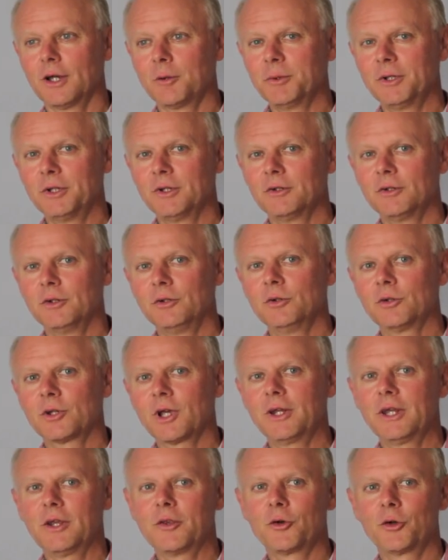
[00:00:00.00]
I mean, you, you
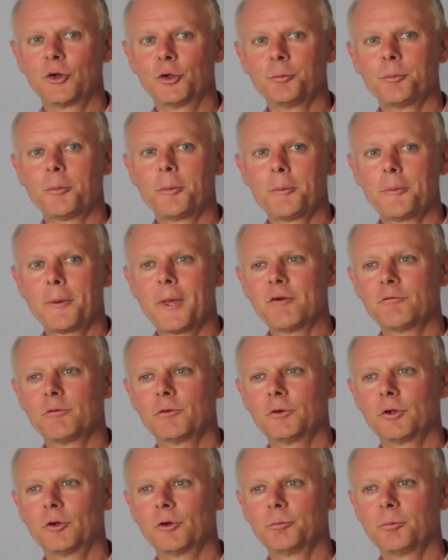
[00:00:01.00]
can either have
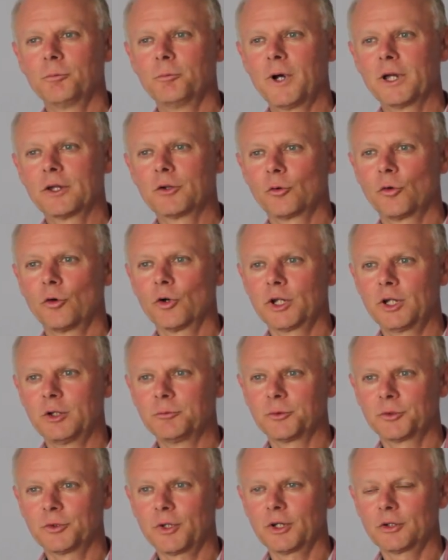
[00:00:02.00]
the
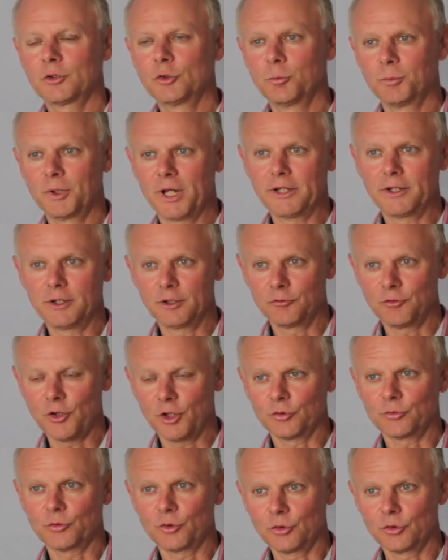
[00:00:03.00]
microorganisms accumulating the
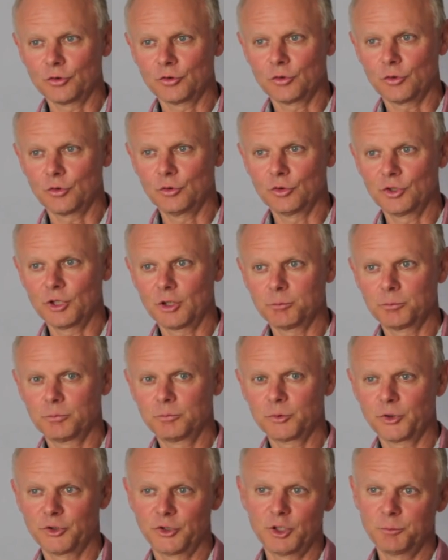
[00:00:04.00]
phosphorus or you can
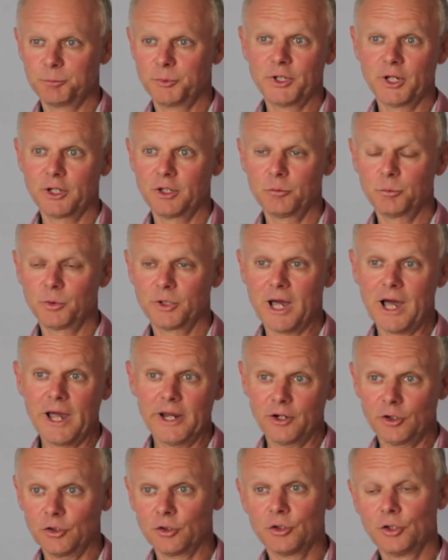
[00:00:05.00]
precipitate it with
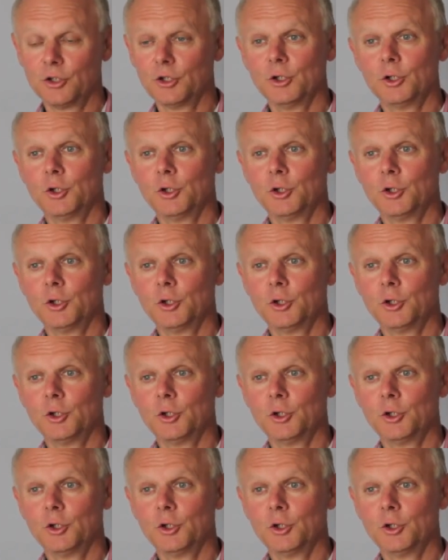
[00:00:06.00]
iron.